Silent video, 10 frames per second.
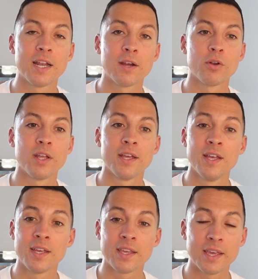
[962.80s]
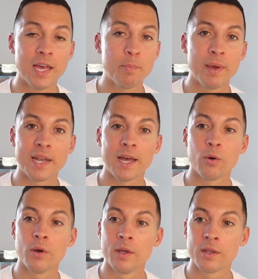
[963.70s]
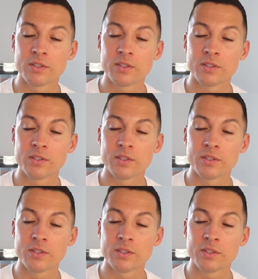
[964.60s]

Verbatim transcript: clear on it, get a pen out,